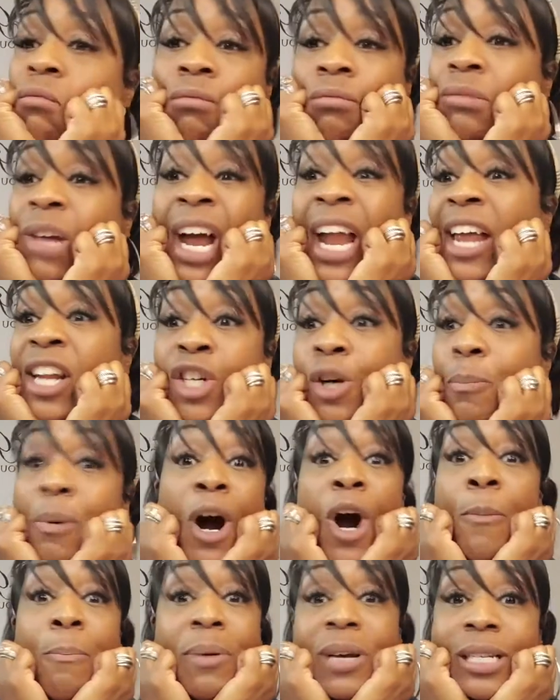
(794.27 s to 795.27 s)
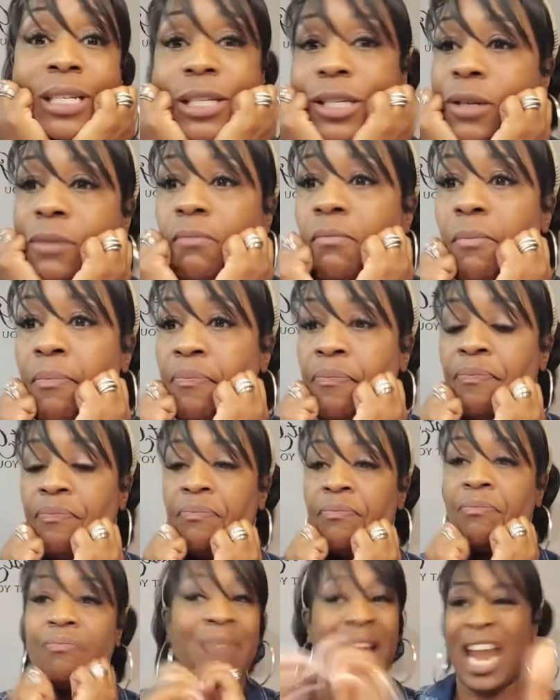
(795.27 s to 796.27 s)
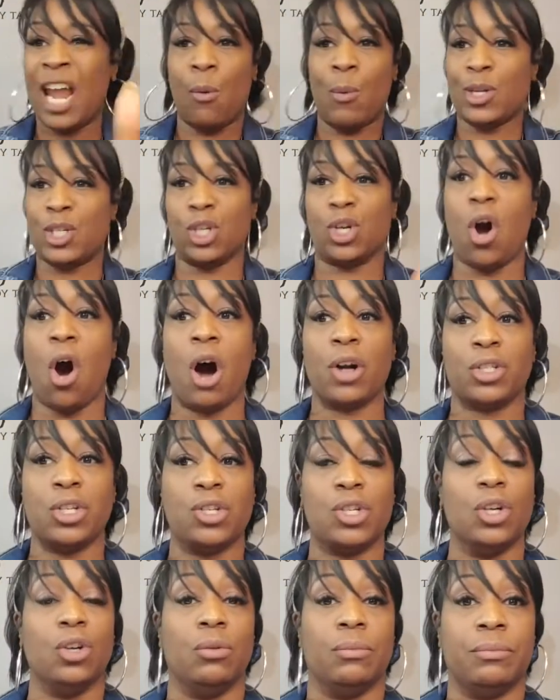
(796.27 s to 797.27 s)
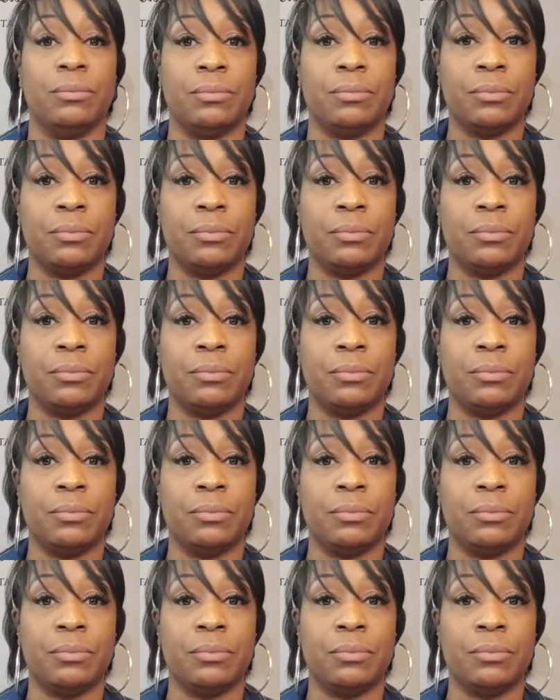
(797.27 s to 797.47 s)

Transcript: That ain't your purpose. That ain't what you called to do.